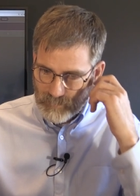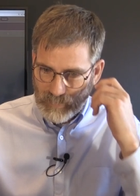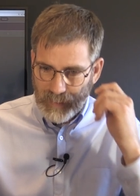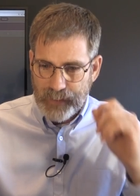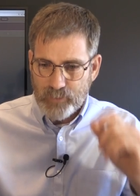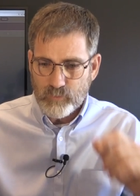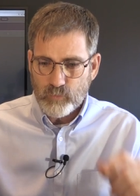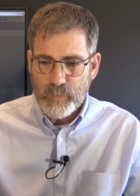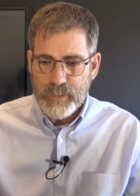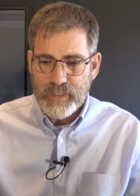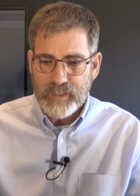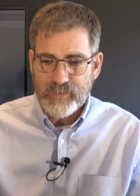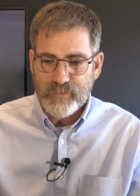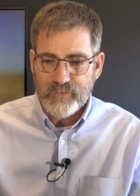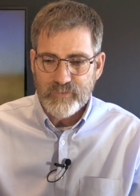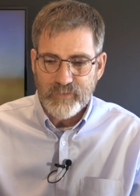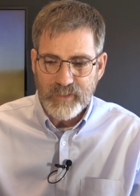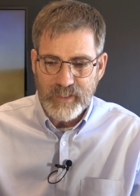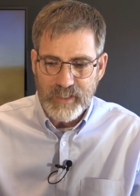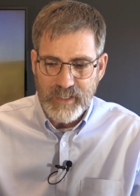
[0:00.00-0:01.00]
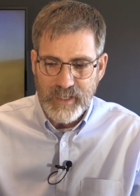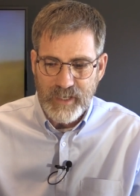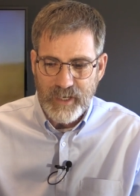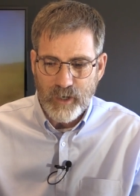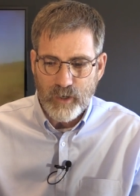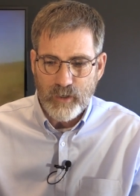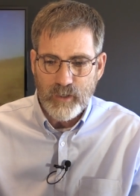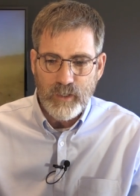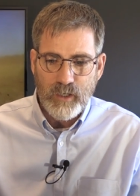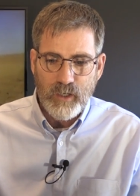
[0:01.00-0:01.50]
As we can see
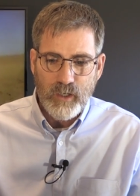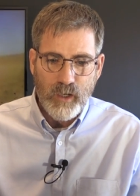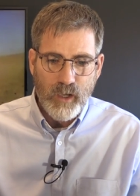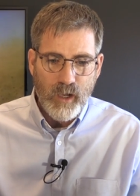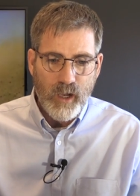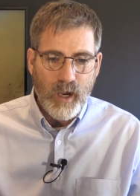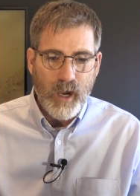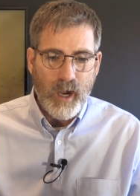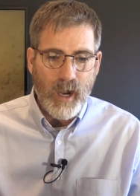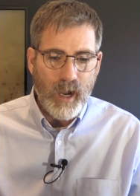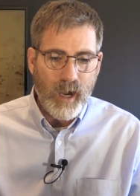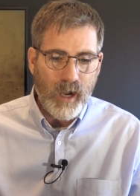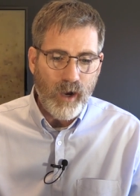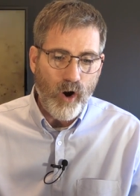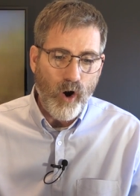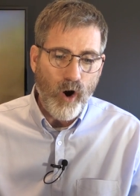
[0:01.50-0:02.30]
here, uh,